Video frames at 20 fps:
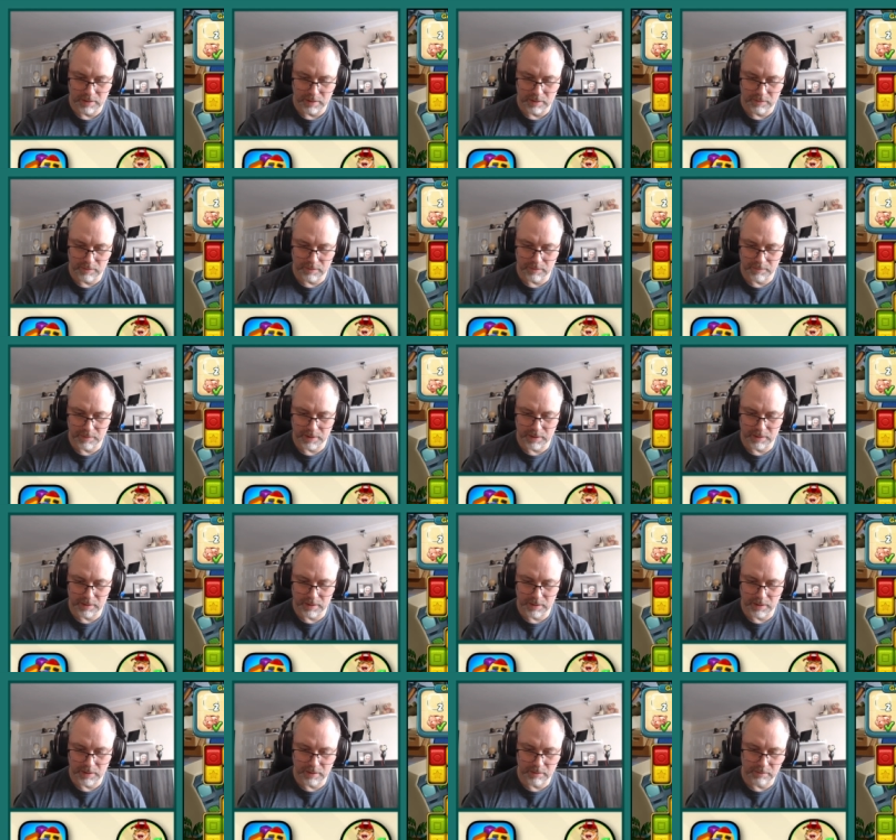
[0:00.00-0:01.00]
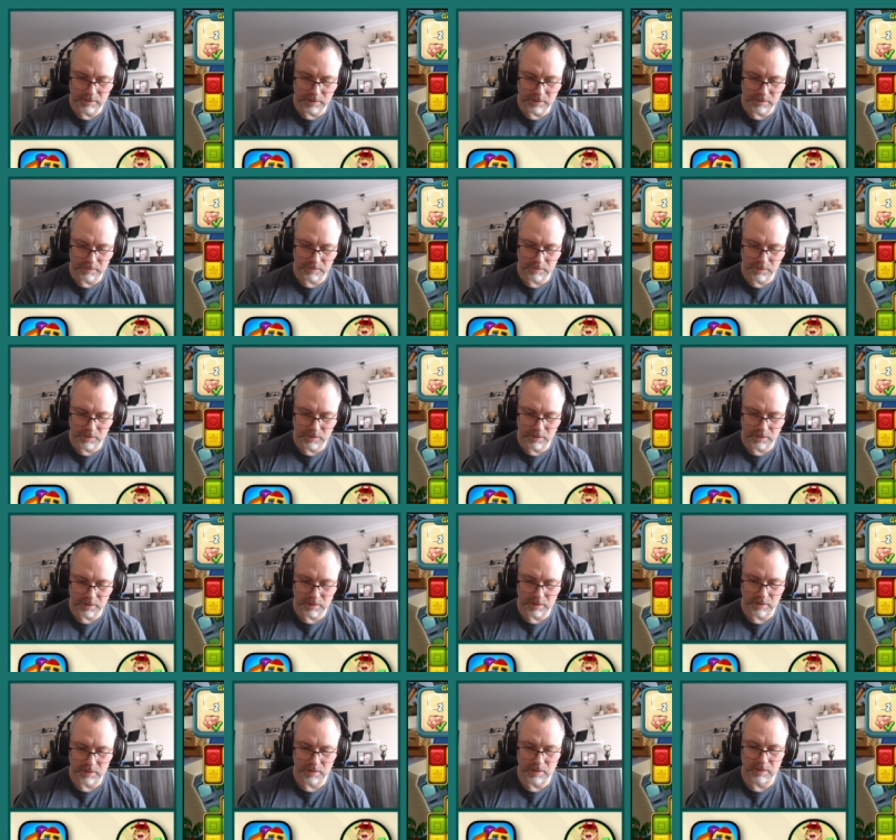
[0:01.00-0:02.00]
Put that down. That didn't work.
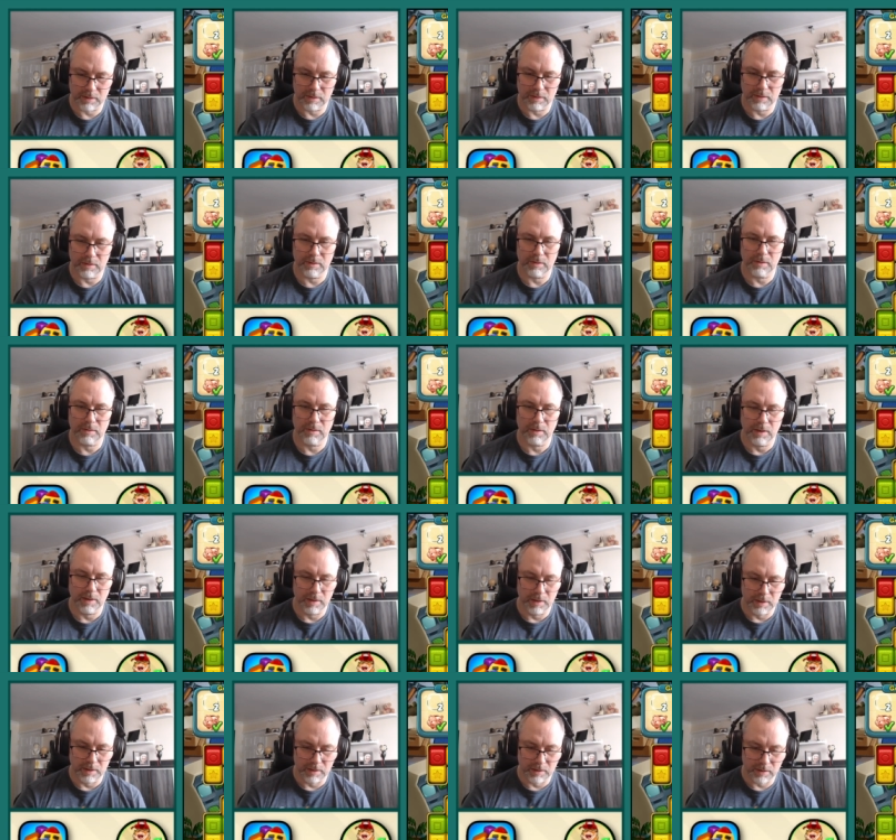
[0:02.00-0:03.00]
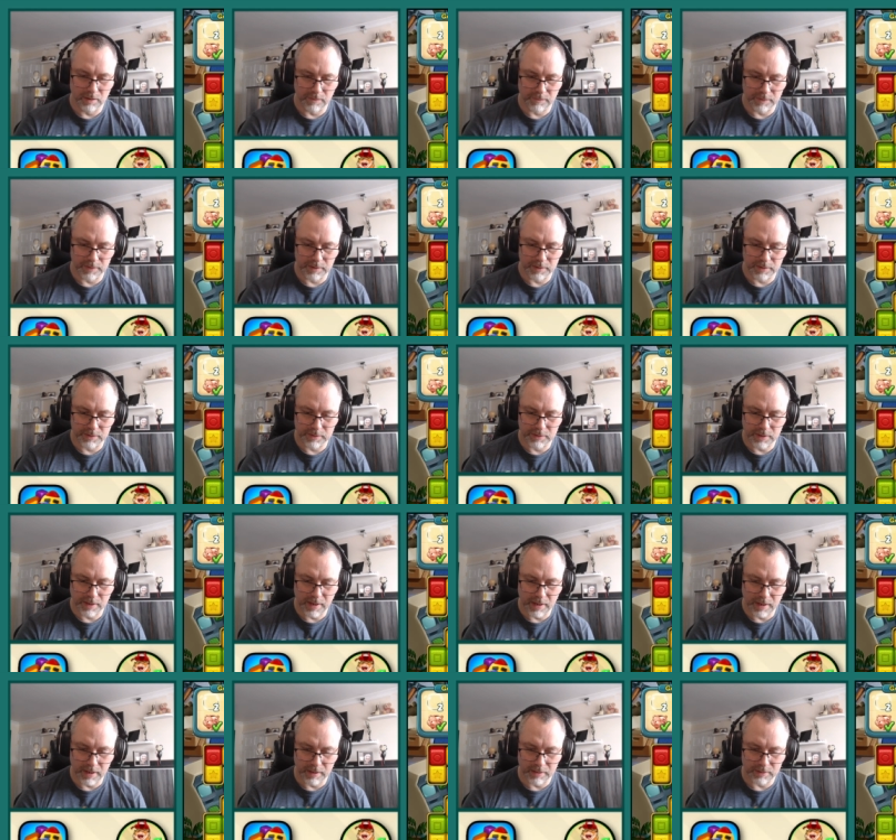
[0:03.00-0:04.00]
Neither does
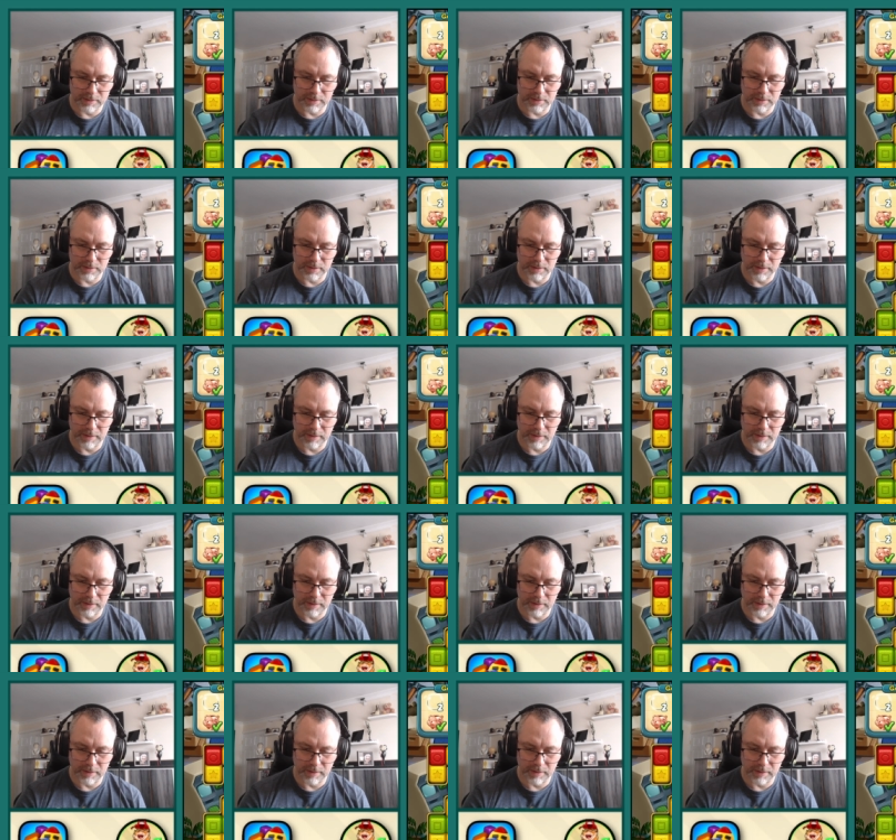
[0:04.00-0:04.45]
that.